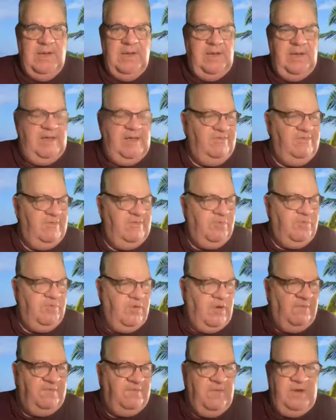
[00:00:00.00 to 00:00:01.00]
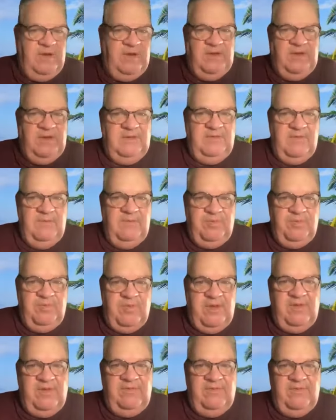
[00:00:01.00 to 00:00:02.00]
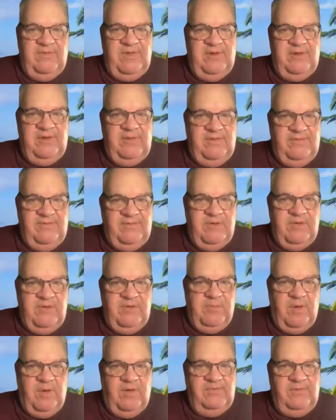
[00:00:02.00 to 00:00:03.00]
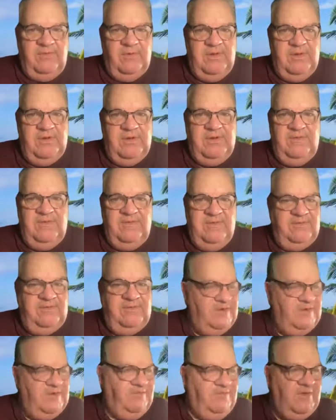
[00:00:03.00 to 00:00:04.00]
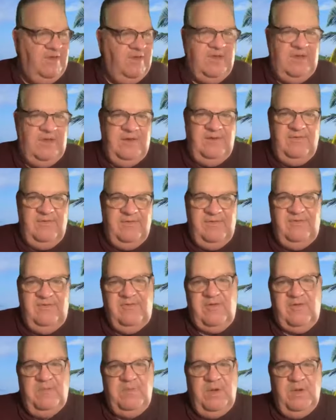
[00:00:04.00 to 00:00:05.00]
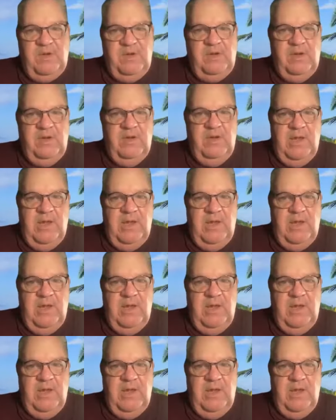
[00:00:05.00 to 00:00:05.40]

he's a prophet, and he's a priest, and he's an apostle, and he's a teacher, and he's a shepherd,